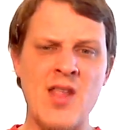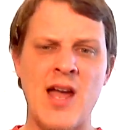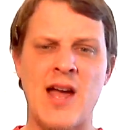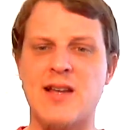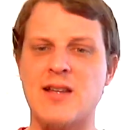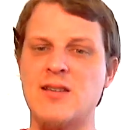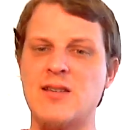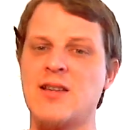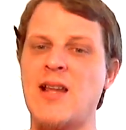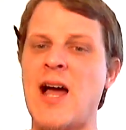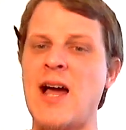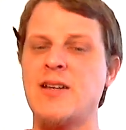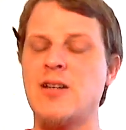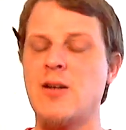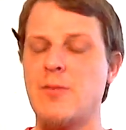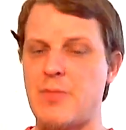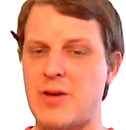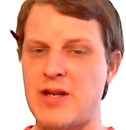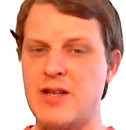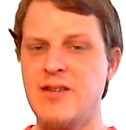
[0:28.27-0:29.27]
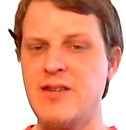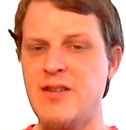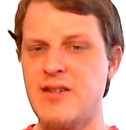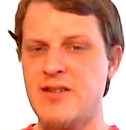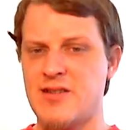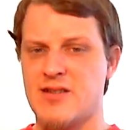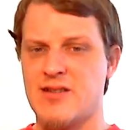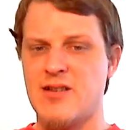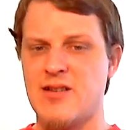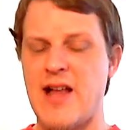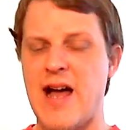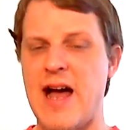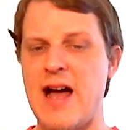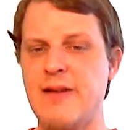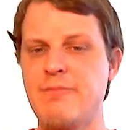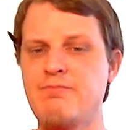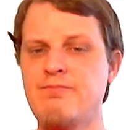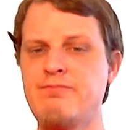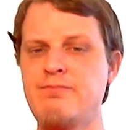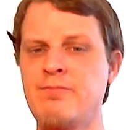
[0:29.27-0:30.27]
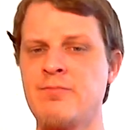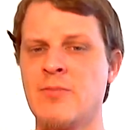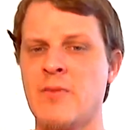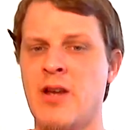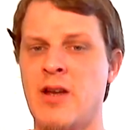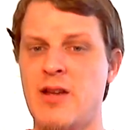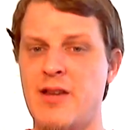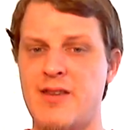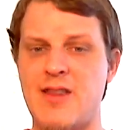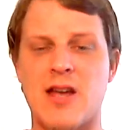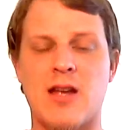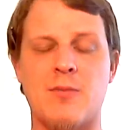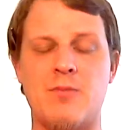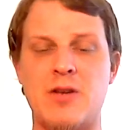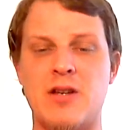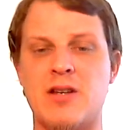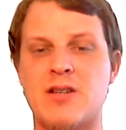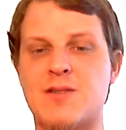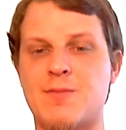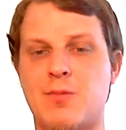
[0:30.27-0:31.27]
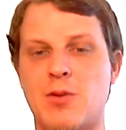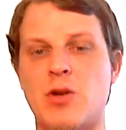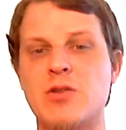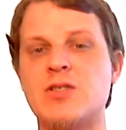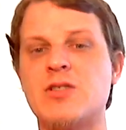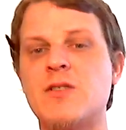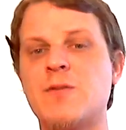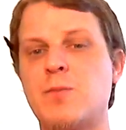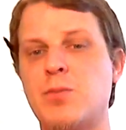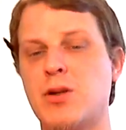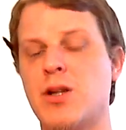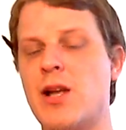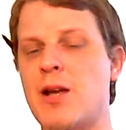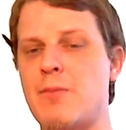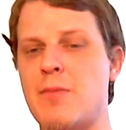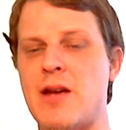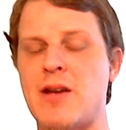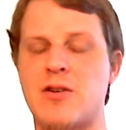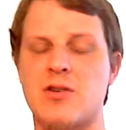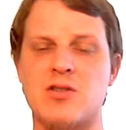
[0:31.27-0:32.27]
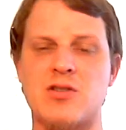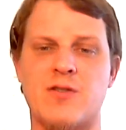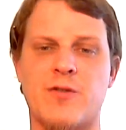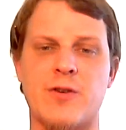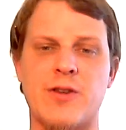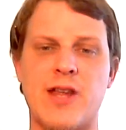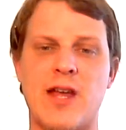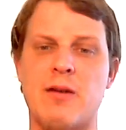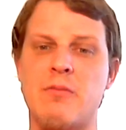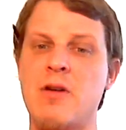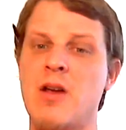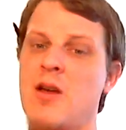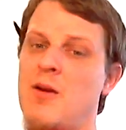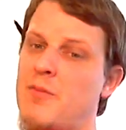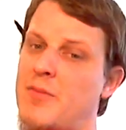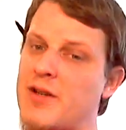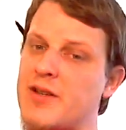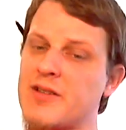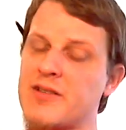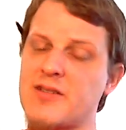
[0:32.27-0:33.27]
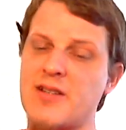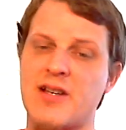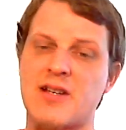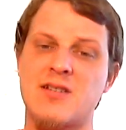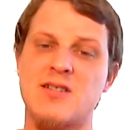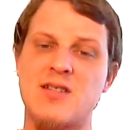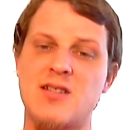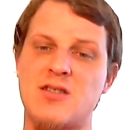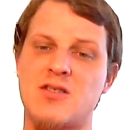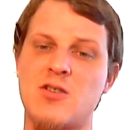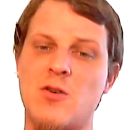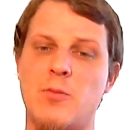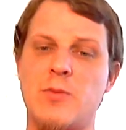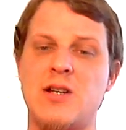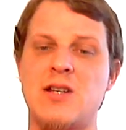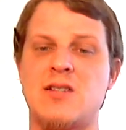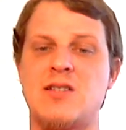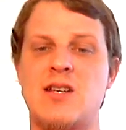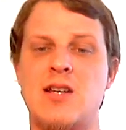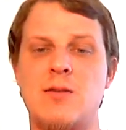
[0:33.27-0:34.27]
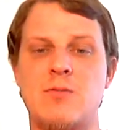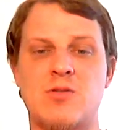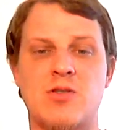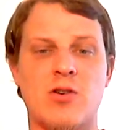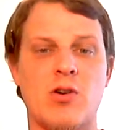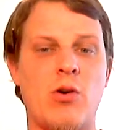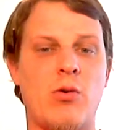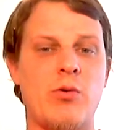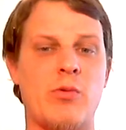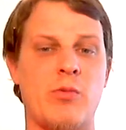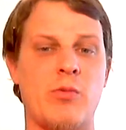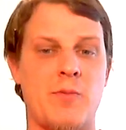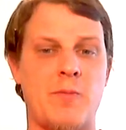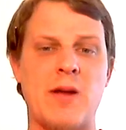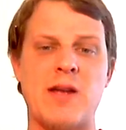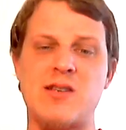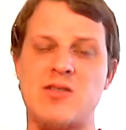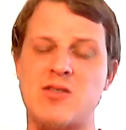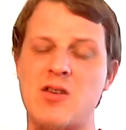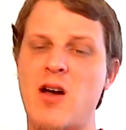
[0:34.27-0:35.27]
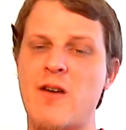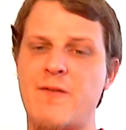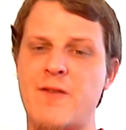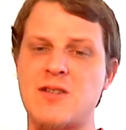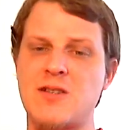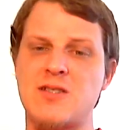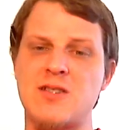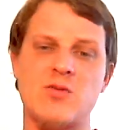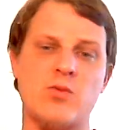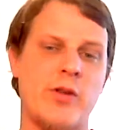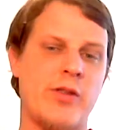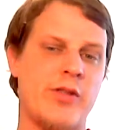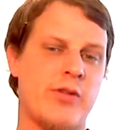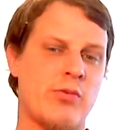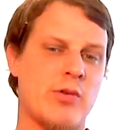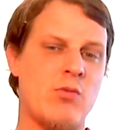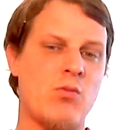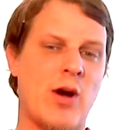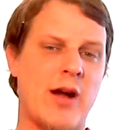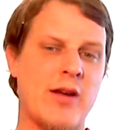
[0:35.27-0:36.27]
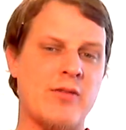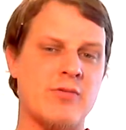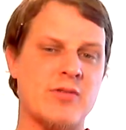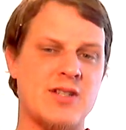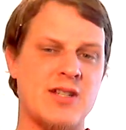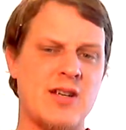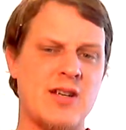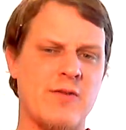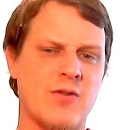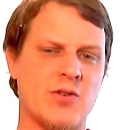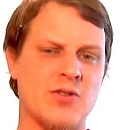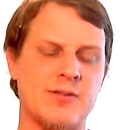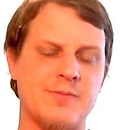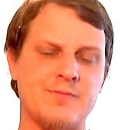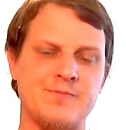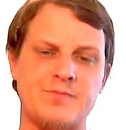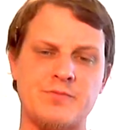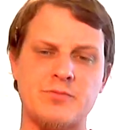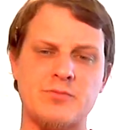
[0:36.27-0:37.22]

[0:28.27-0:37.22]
that could line up in the slot that could be explosive playmakers for them, because like I said, so many teams are going with base offenses with 3 wide receivers.